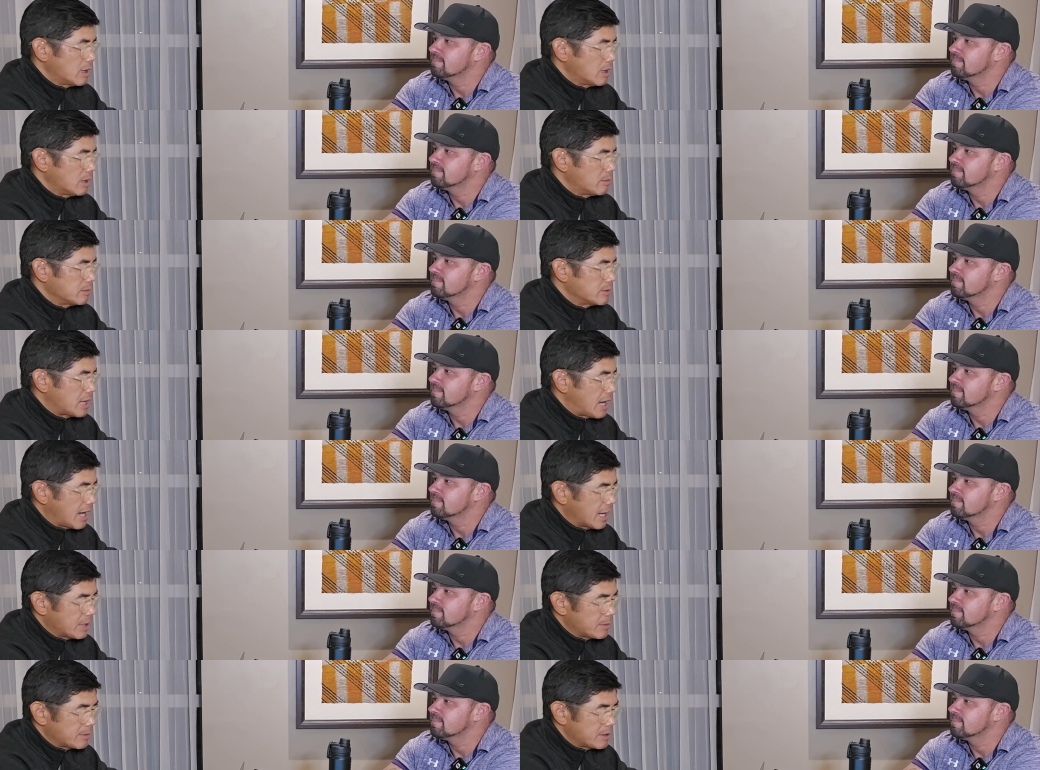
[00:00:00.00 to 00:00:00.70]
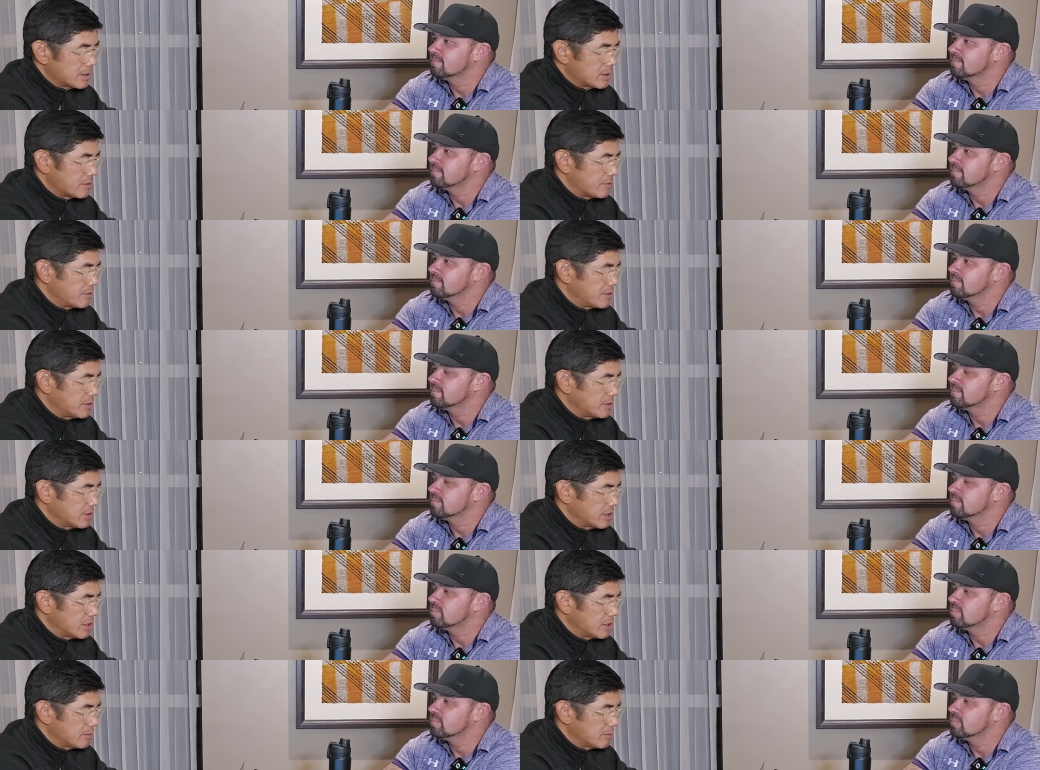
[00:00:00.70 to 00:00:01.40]
Speaker 1: um, document the
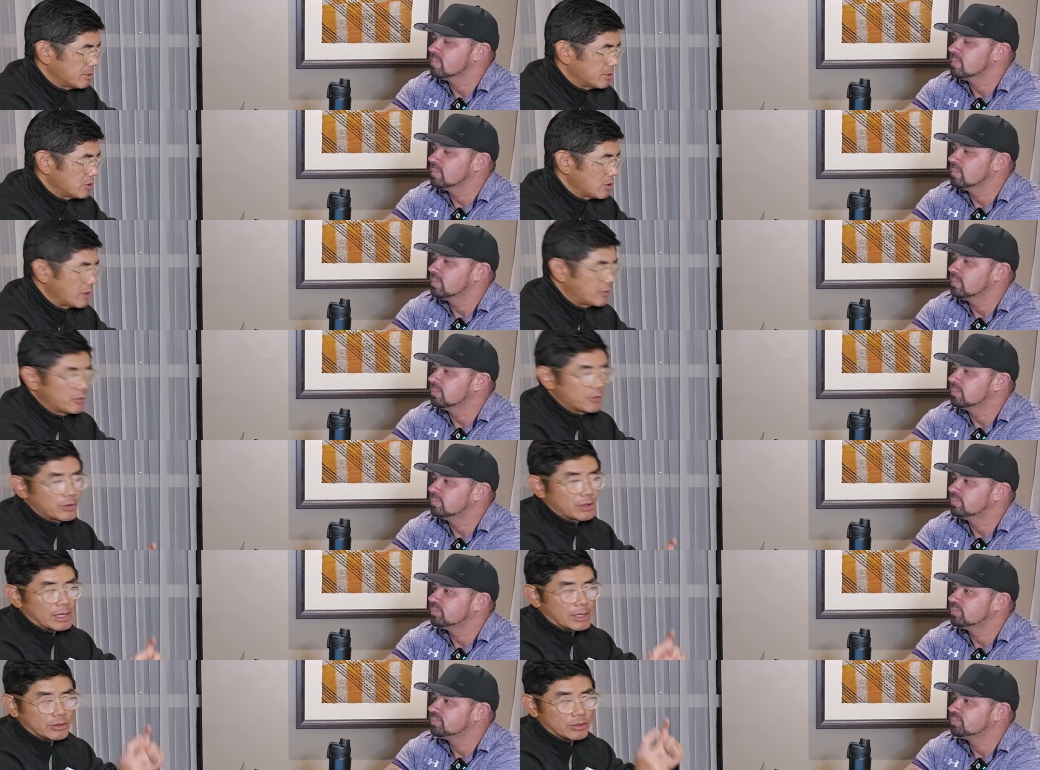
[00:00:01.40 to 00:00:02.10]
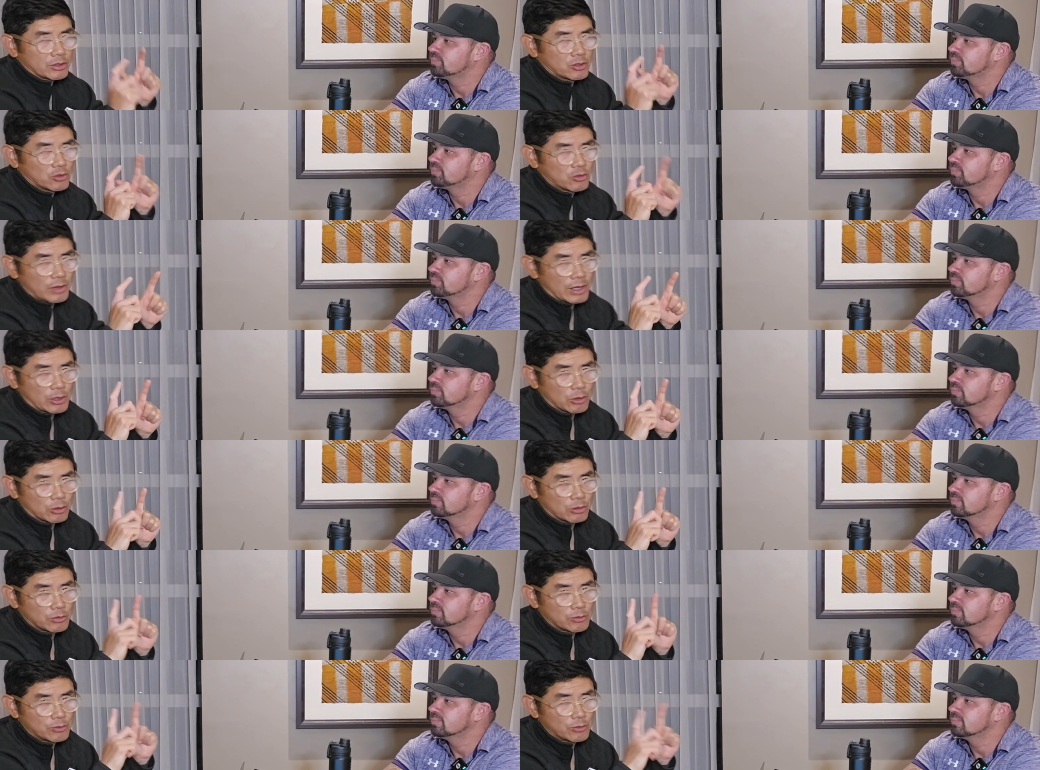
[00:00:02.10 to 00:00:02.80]
visit, but you have to fill out this
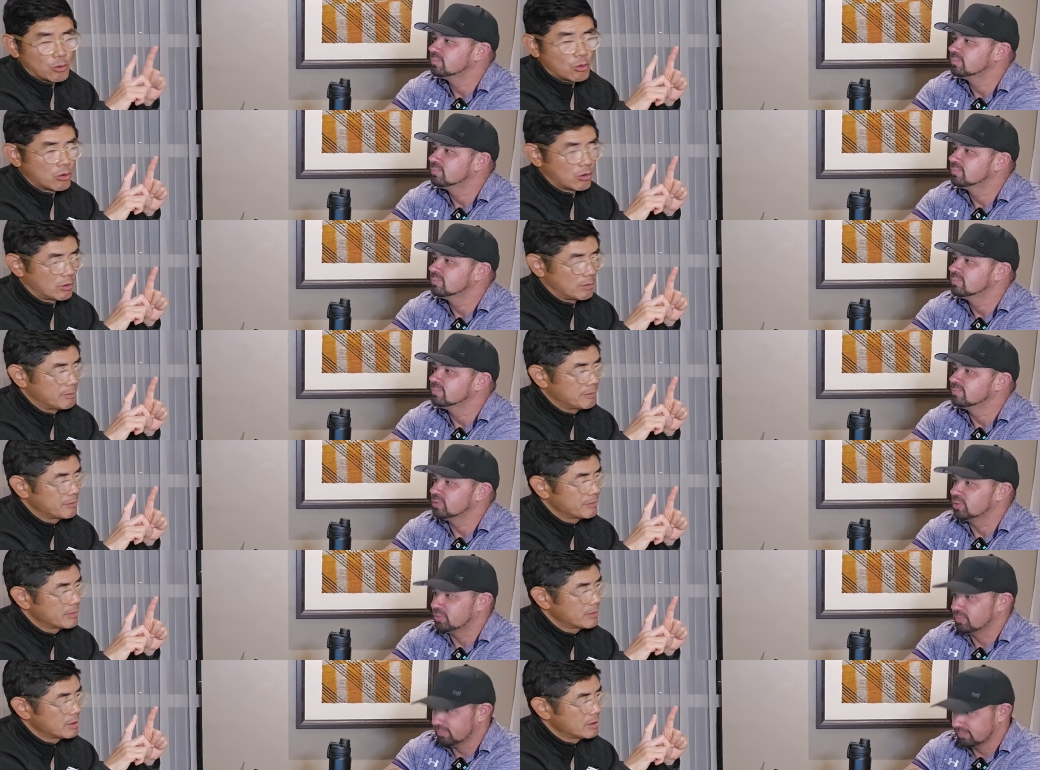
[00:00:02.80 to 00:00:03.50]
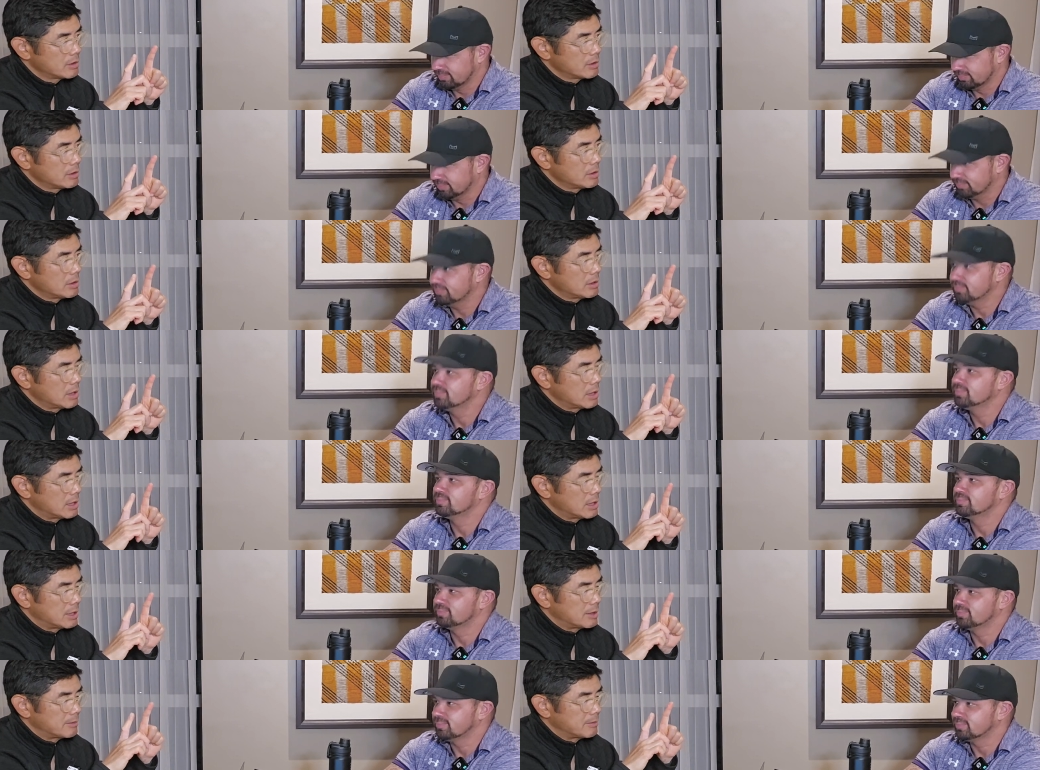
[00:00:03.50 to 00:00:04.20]
federal form,
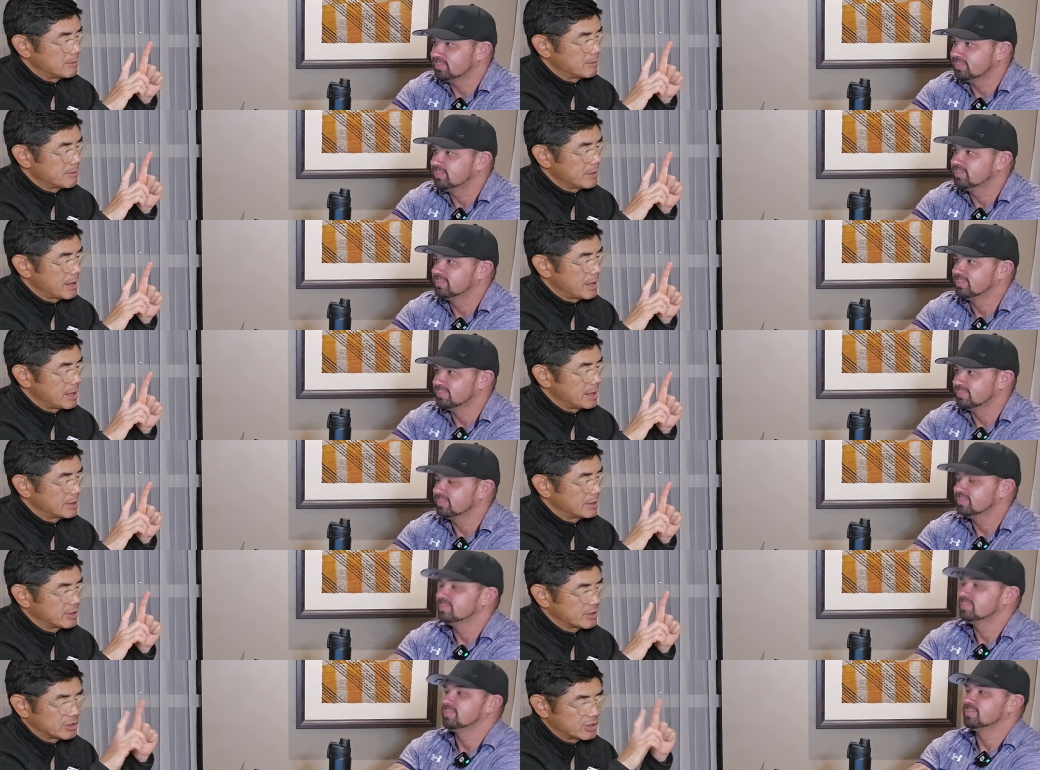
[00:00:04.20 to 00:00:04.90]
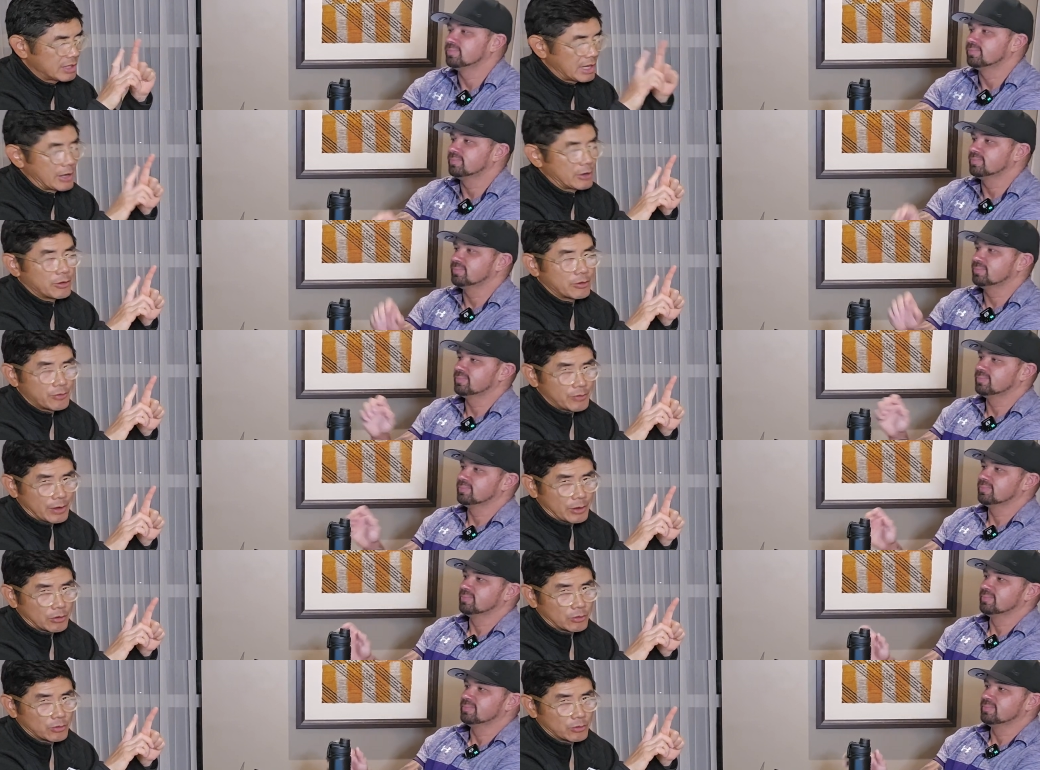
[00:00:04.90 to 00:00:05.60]
um, and it's a standard
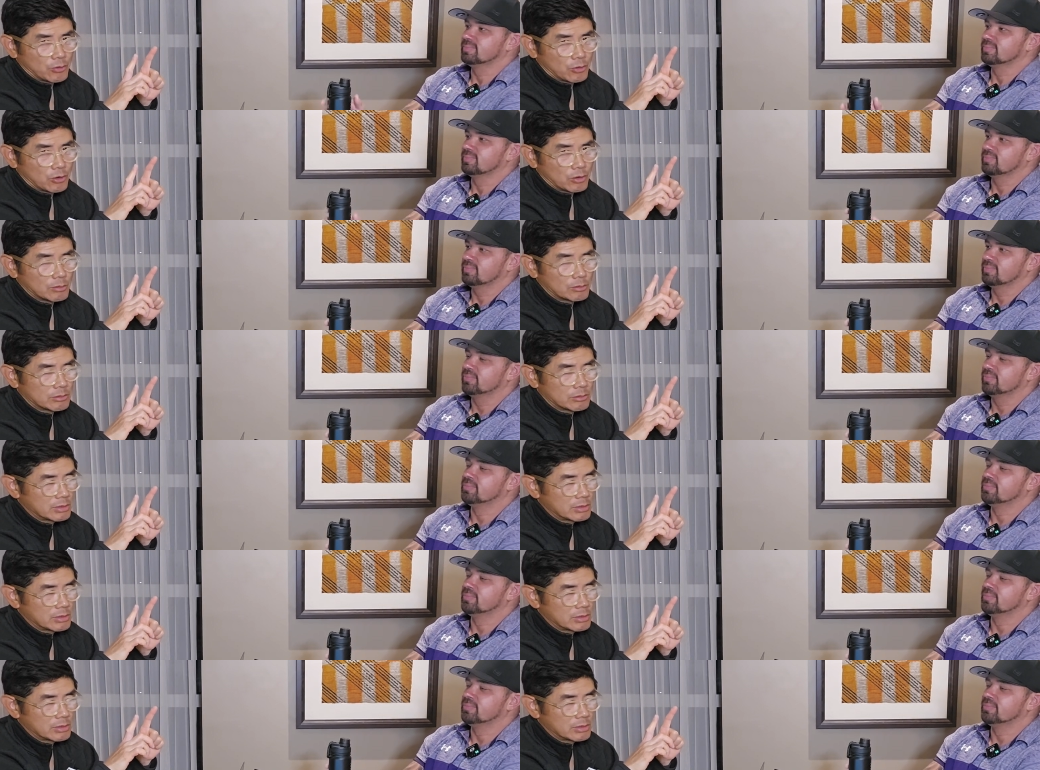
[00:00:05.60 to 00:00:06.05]
federal form.